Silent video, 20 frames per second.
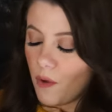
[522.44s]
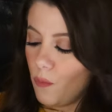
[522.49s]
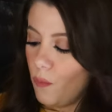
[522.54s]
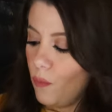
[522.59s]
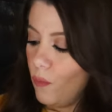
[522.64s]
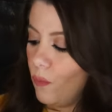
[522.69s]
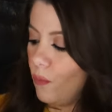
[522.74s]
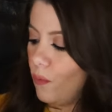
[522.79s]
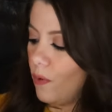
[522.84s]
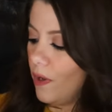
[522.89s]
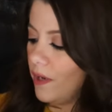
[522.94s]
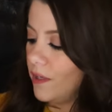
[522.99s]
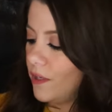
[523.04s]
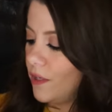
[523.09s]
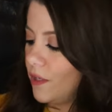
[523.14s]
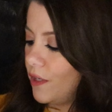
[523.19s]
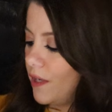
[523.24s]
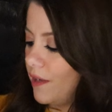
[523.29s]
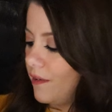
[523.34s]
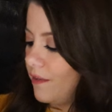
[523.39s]
I
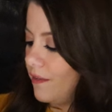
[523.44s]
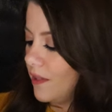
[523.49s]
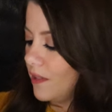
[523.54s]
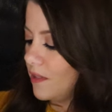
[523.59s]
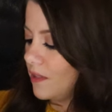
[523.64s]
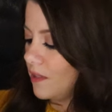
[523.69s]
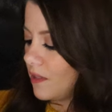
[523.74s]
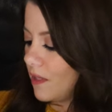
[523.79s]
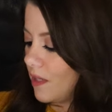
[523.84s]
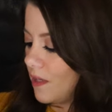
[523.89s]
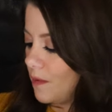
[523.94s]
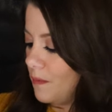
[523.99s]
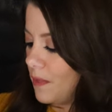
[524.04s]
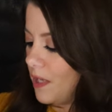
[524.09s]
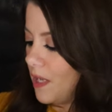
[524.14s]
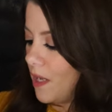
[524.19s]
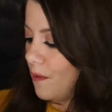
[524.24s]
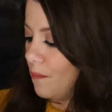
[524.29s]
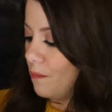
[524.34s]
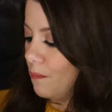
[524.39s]
wonder if this is going to
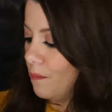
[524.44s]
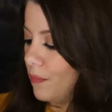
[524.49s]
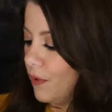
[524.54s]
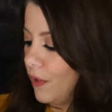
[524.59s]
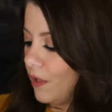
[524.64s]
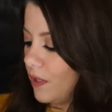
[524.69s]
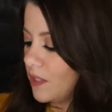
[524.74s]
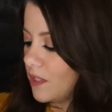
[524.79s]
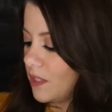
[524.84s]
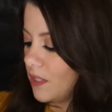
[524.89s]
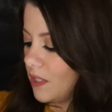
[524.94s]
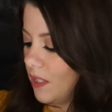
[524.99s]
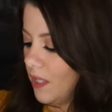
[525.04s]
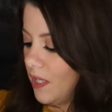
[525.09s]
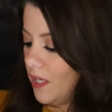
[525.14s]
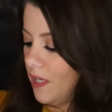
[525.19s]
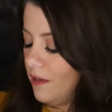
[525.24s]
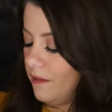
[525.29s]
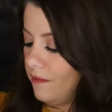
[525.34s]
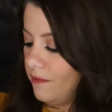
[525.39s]
be a book
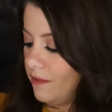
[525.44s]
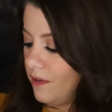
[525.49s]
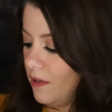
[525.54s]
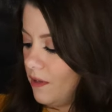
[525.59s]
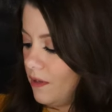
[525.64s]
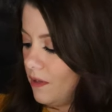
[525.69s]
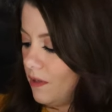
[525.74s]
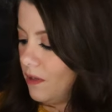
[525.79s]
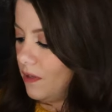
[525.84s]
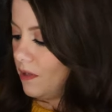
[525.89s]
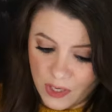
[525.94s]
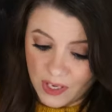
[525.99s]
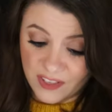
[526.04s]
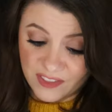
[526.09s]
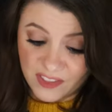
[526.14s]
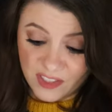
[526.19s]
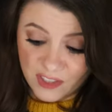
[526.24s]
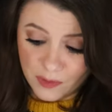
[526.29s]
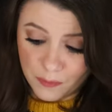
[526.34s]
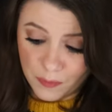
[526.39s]
sleeve.
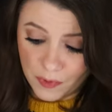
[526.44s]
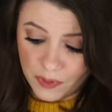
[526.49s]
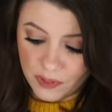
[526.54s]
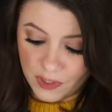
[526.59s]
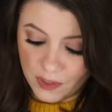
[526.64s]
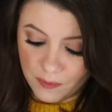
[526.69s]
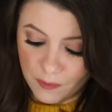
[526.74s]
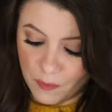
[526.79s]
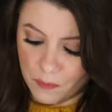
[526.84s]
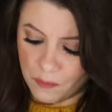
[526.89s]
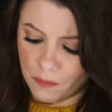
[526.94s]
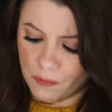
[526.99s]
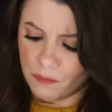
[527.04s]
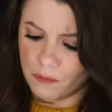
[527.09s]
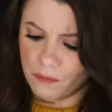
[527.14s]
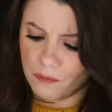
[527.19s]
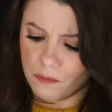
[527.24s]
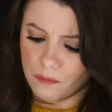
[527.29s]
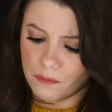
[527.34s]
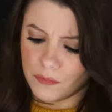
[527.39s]
Is this a book sleeve?
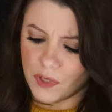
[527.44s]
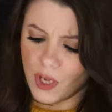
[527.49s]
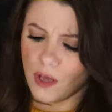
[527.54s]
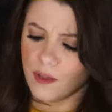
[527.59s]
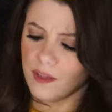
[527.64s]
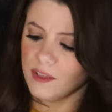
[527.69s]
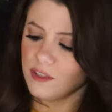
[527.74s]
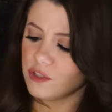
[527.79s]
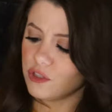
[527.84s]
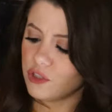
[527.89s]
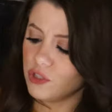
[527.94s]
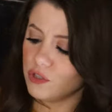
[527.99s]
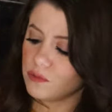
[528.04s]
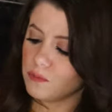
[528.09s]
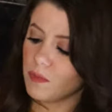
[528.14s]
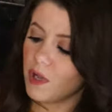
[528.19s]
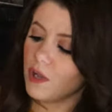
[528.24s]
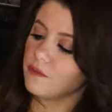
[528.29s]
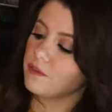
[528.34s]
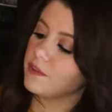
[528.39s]
No, this is too
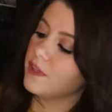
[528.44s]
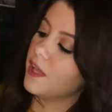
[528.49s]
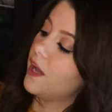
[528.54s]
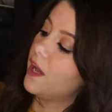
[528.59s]
small